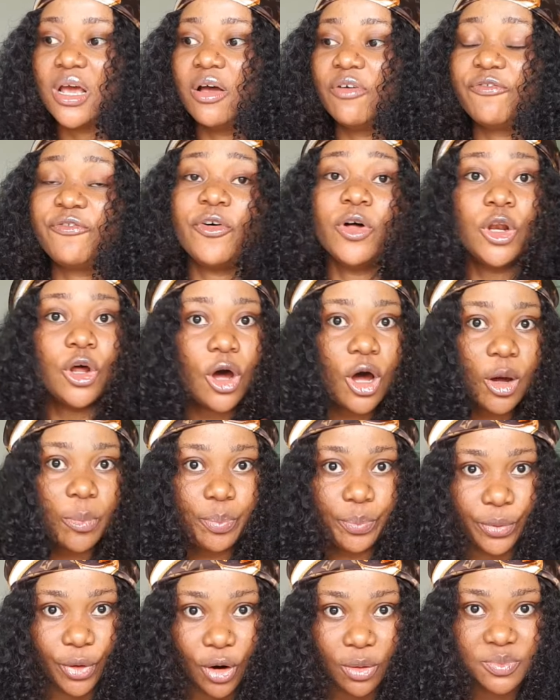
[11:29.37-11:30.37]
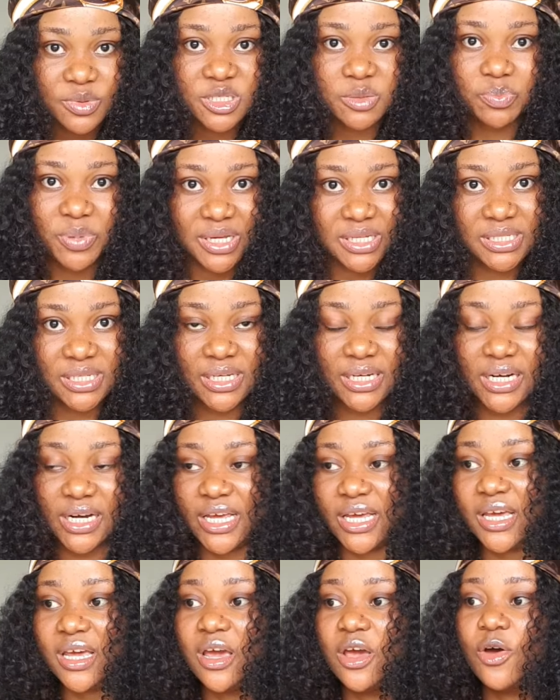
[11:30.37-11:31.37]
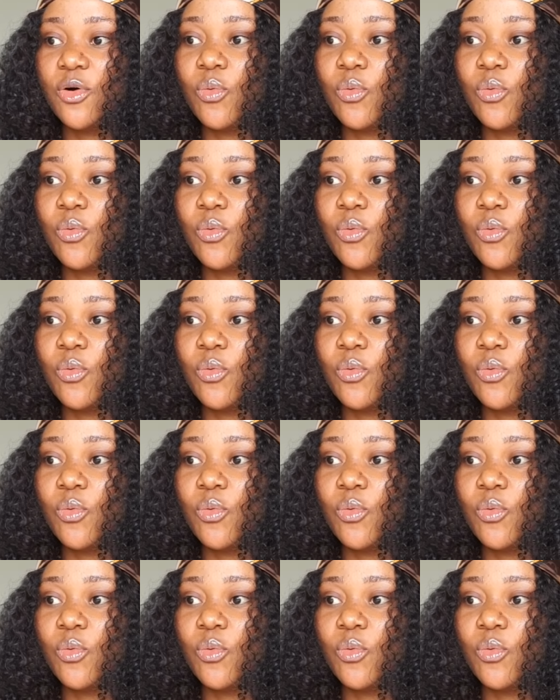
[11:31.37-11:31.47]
follow up prompts, basically.